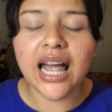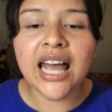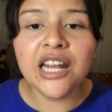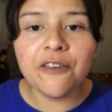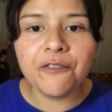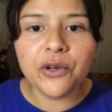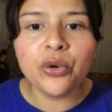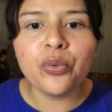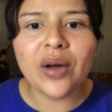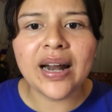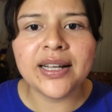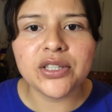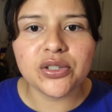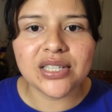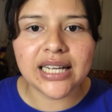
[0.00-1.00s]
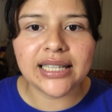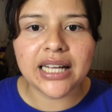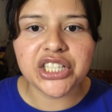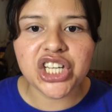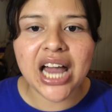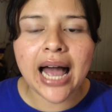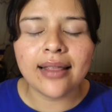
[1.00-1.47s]
And if you're ready to take
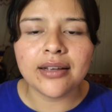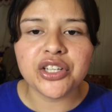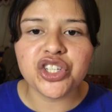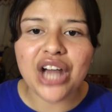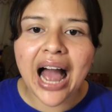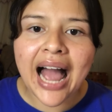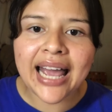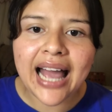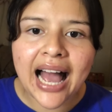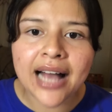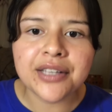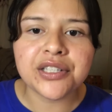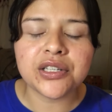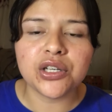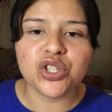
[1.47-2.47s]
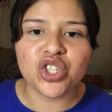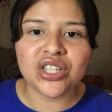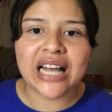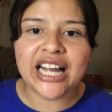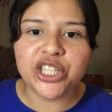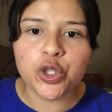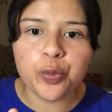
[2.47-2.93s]
that challenge, I ask you
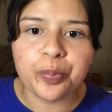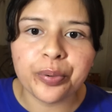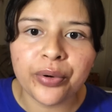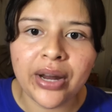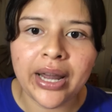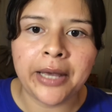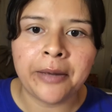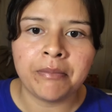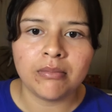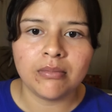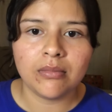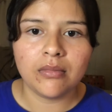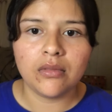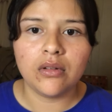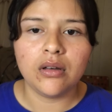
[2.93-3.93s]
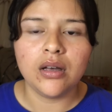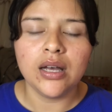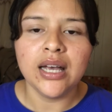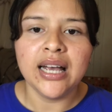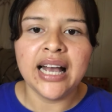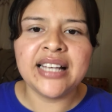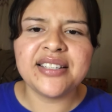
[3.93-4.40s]
tonight to pray
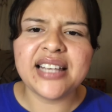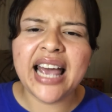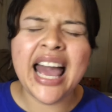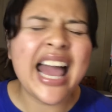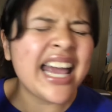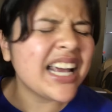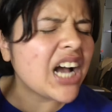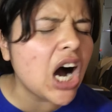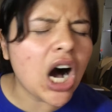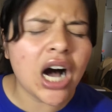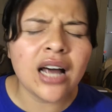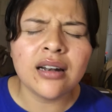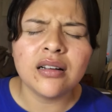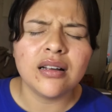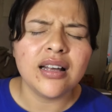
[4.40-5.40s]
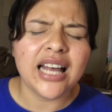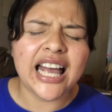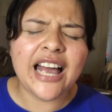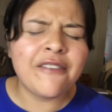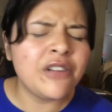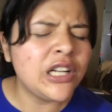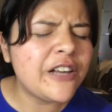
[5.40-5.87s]
and say, hey, God,
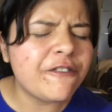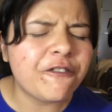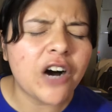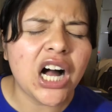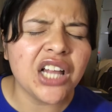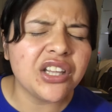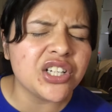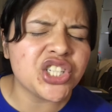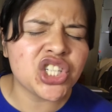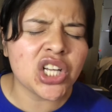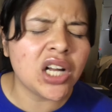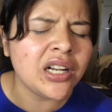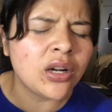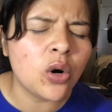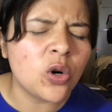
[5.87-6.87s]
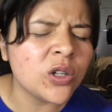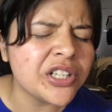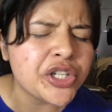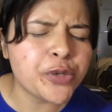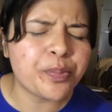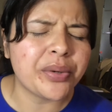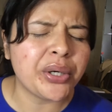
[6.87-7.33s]
Heavenly Father, Son, and
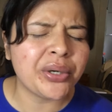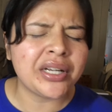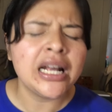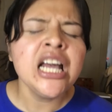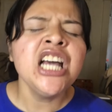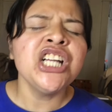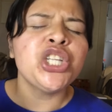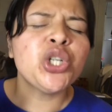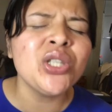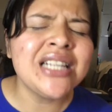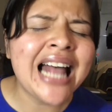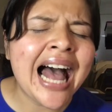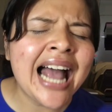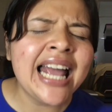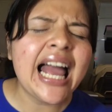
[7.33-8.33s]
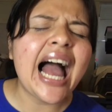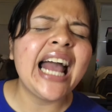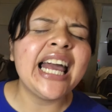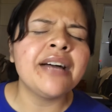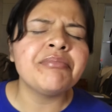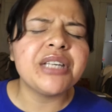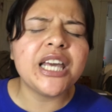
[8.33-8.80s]
Holy Spirit, tonight
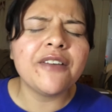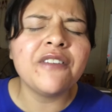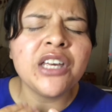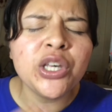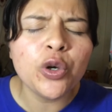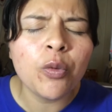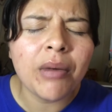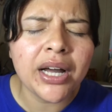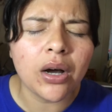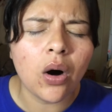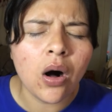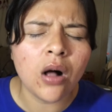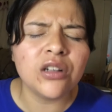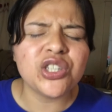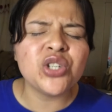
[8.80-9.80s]
I am giving you my all.